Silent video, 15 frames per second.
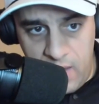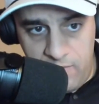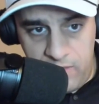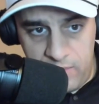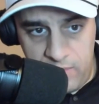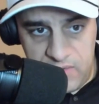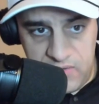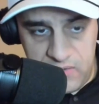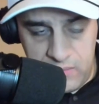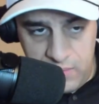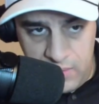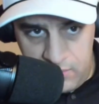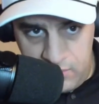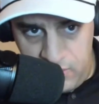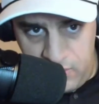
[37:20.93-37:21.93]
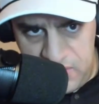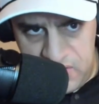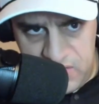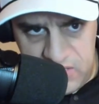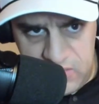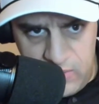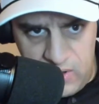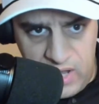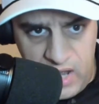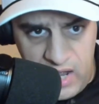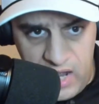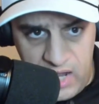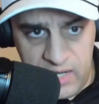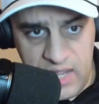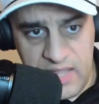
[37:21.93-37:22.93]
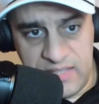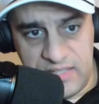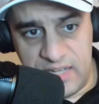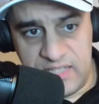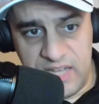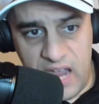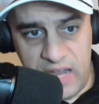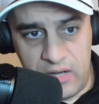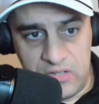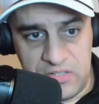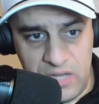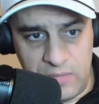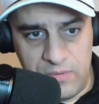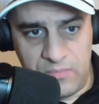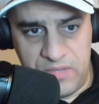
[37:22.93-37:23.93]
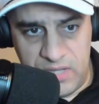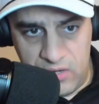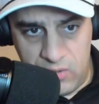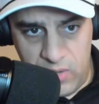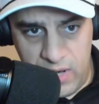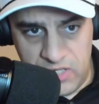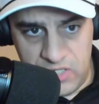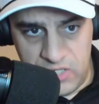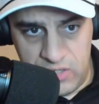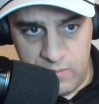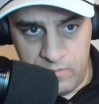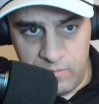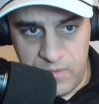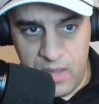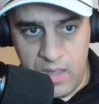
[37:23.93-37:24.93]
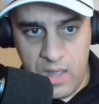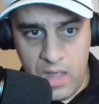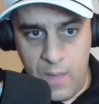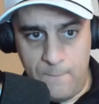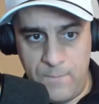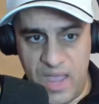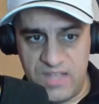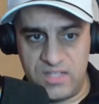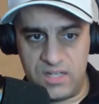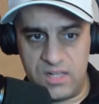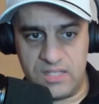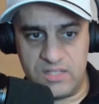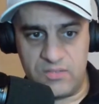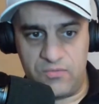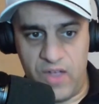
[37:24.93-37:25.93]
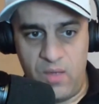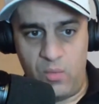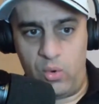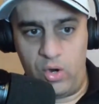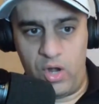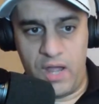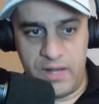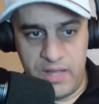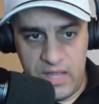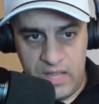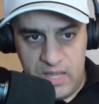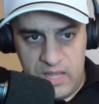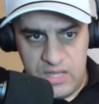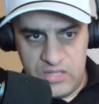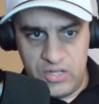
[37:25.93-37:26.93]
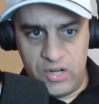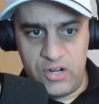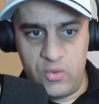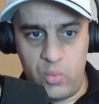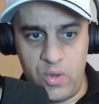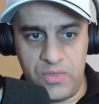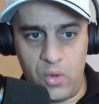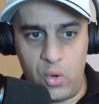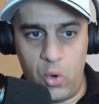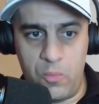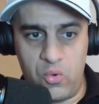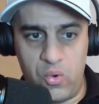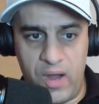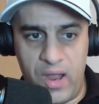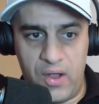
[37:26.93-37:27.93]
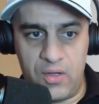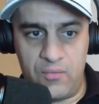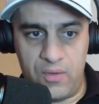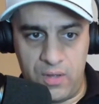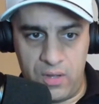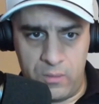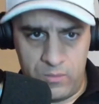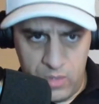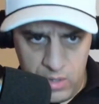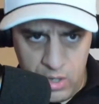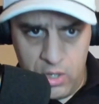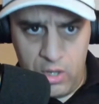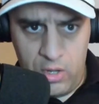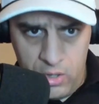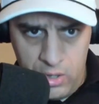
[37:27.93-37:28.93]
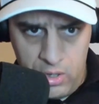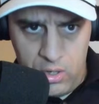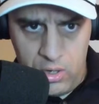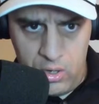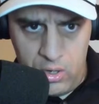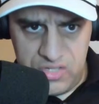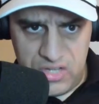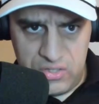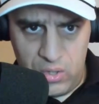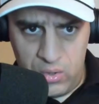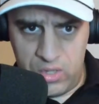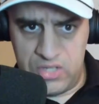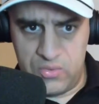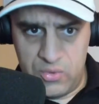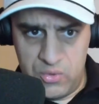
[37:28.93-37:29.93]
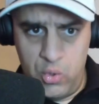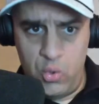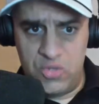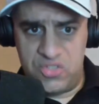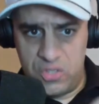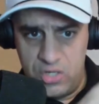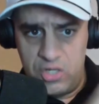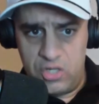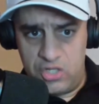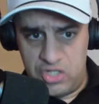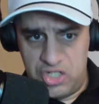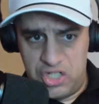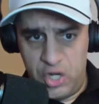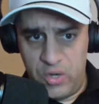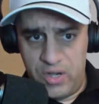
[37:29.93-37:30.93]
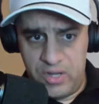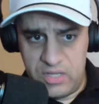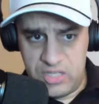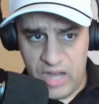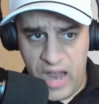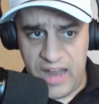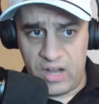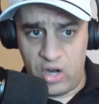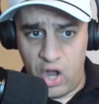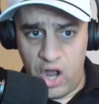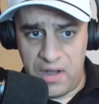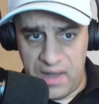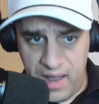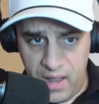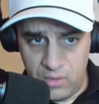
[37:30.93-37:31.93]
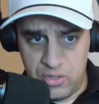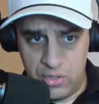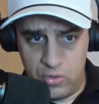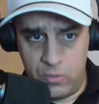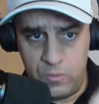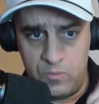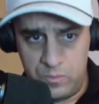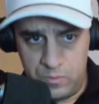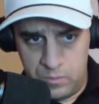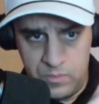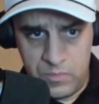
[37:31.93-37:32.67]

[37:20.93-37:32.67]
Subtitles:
and from the sixth round on, Dick Tiger stepped up the aggression, and basically as the fight wore on, he started to win the home crowd of Jose Torres, who was cheering Tiger on now to